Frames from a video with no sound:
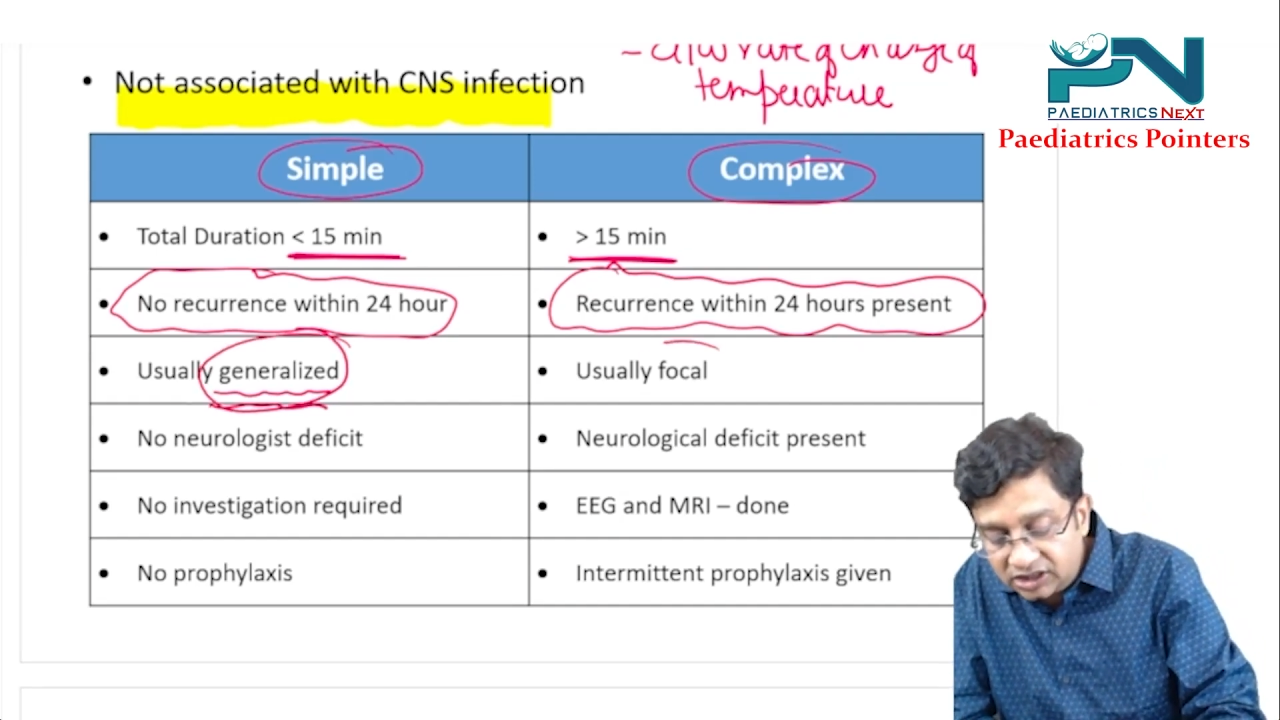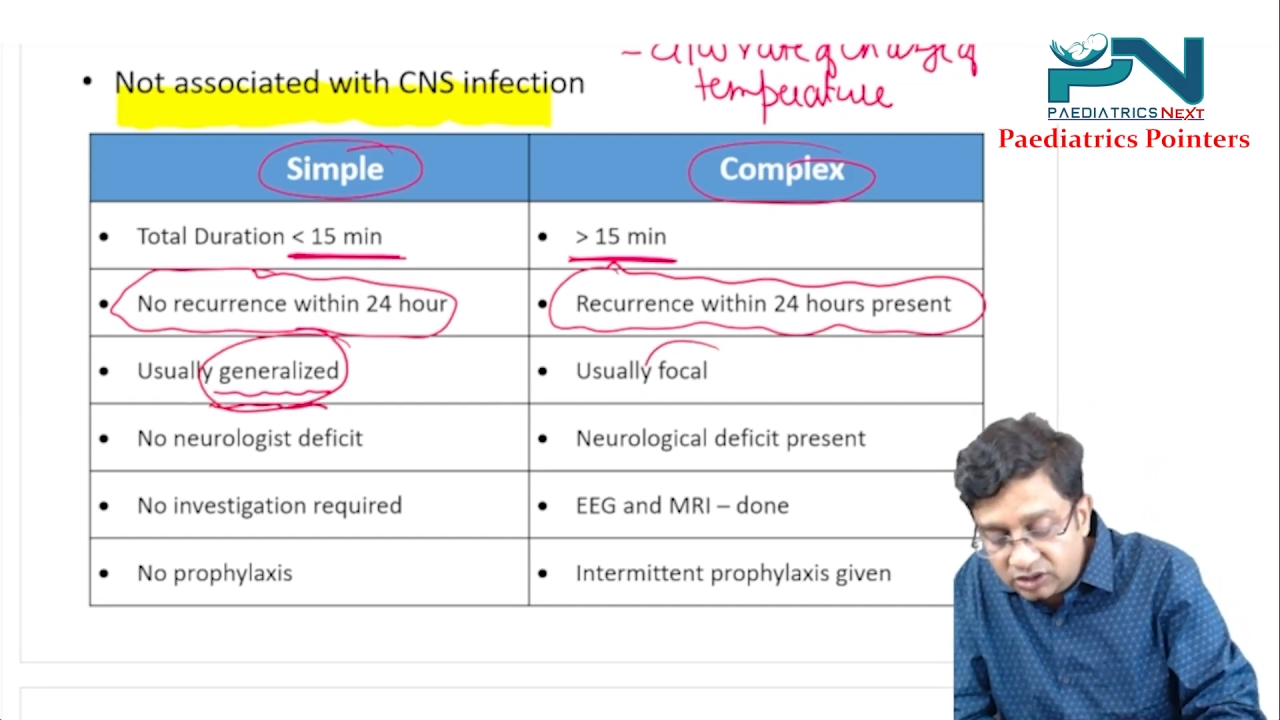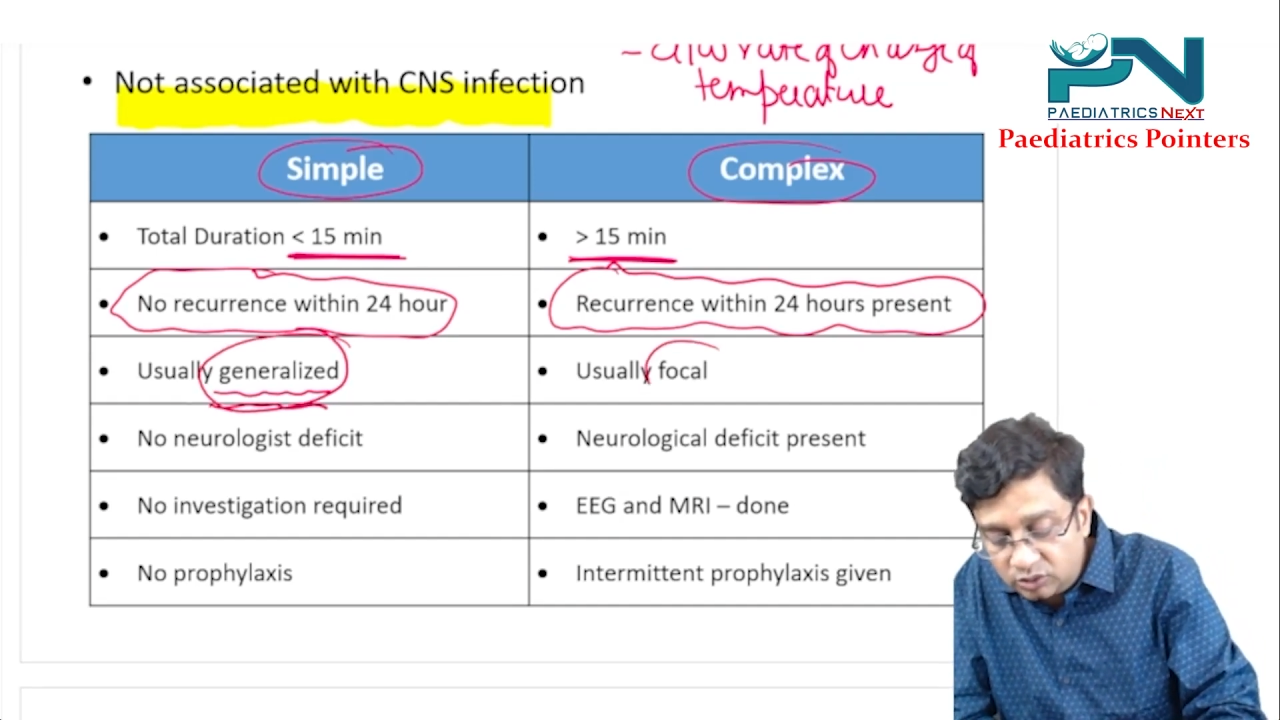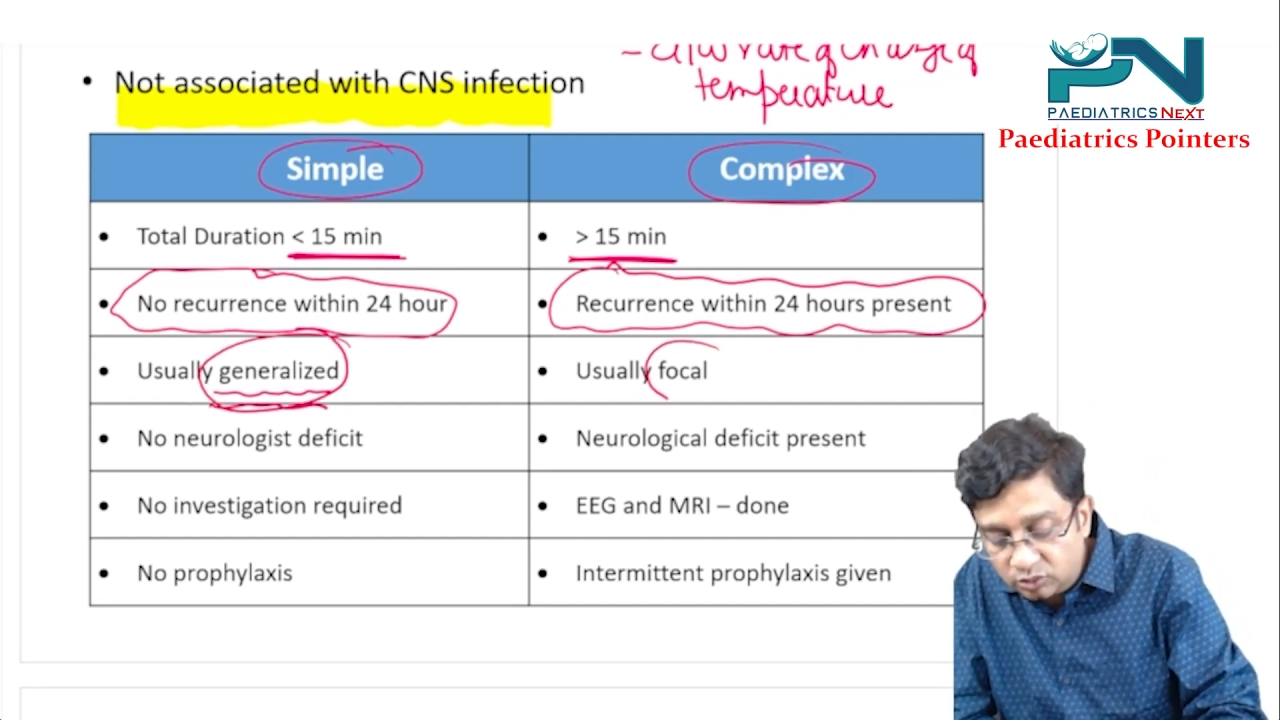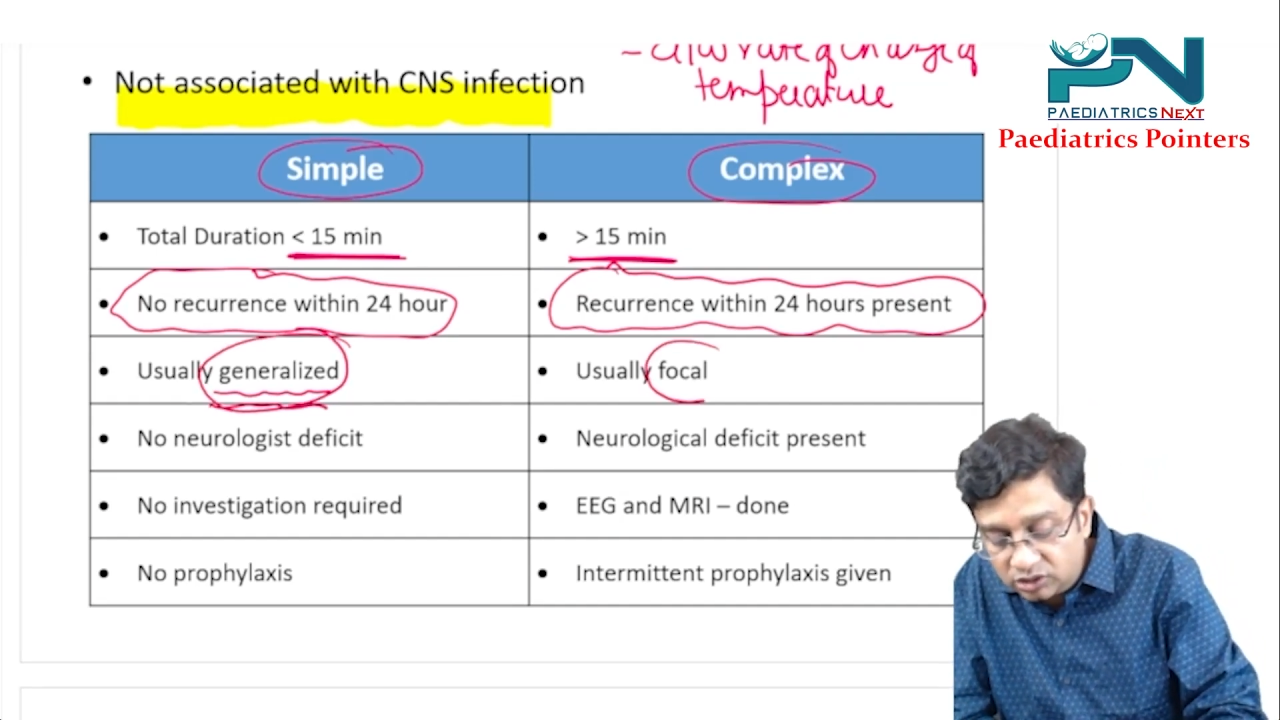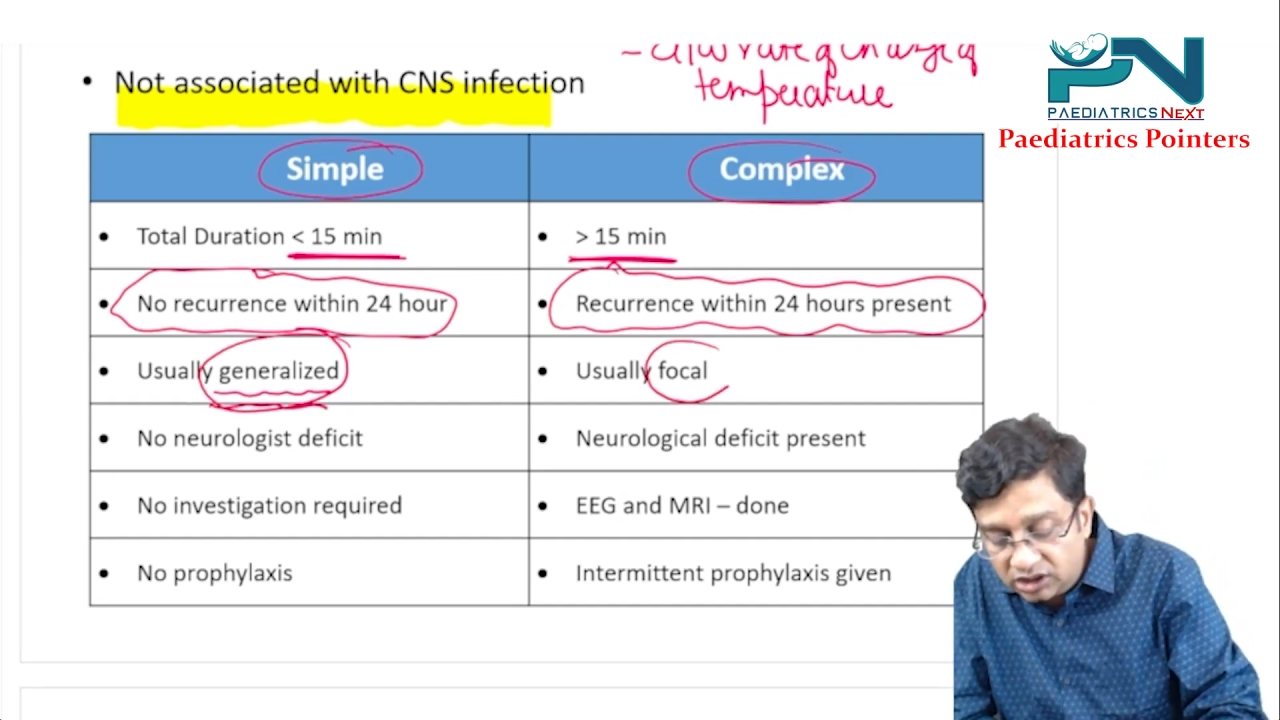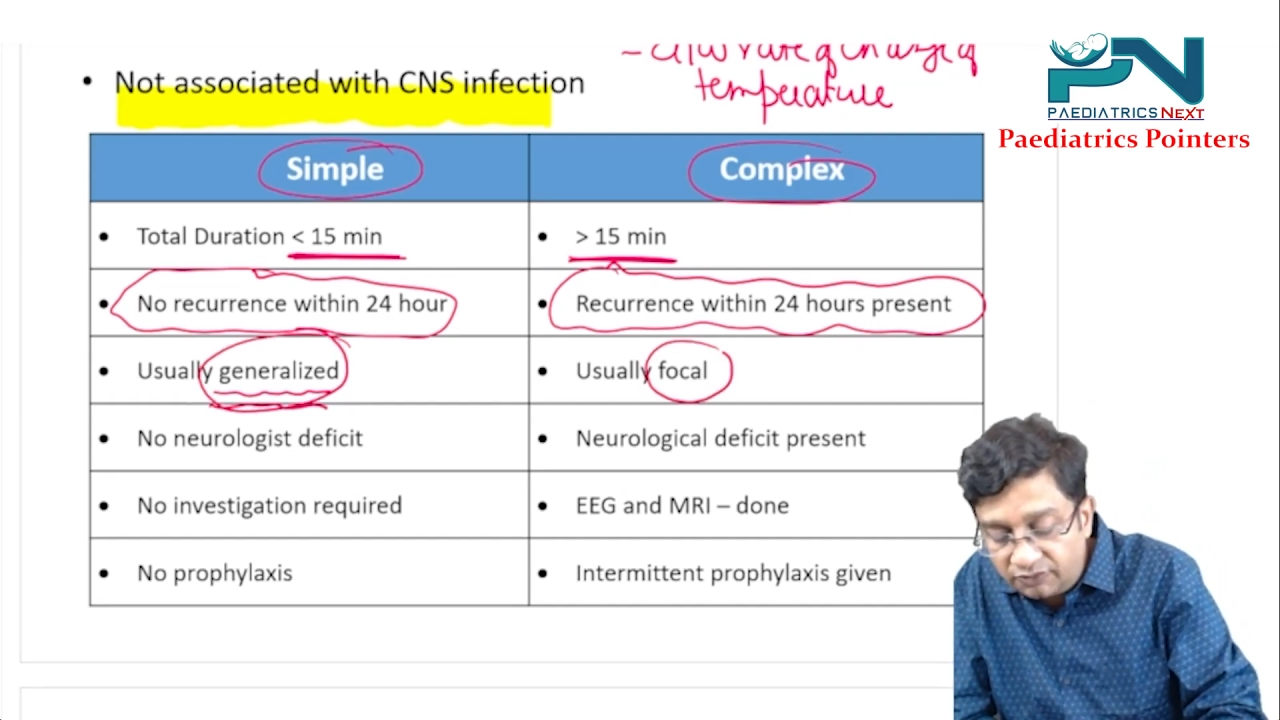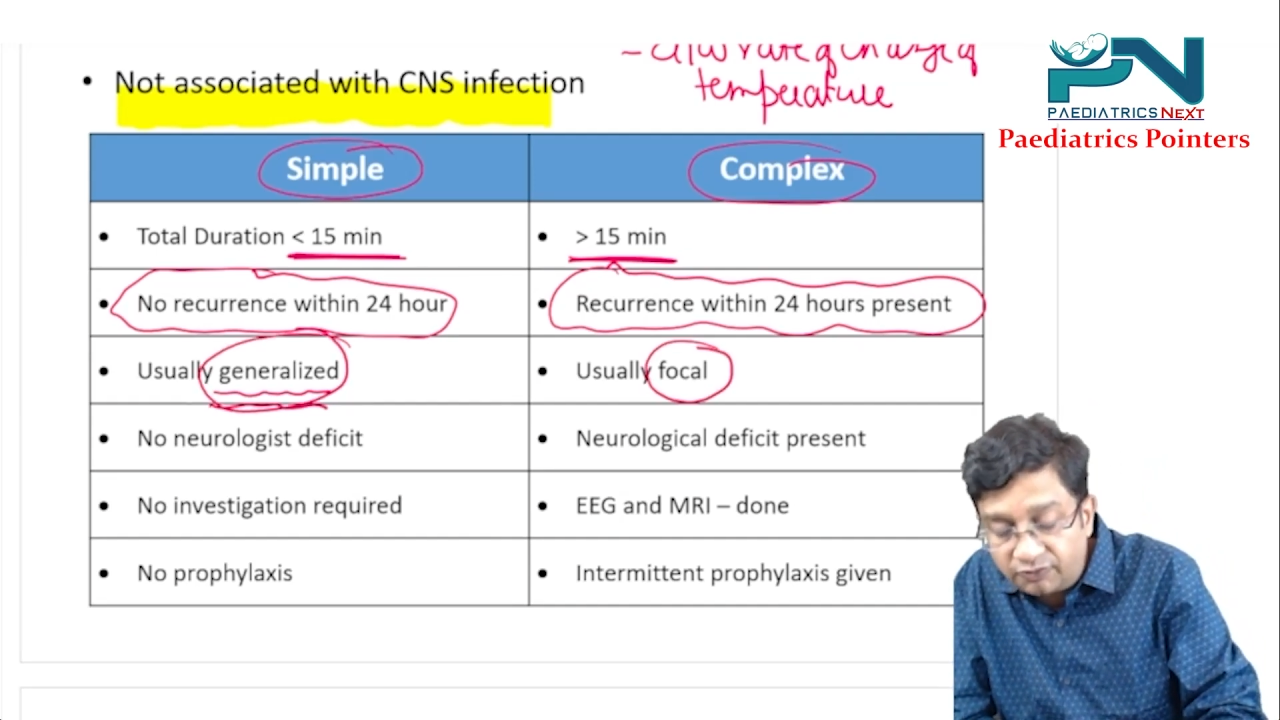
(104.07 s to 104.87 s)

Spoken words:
is usually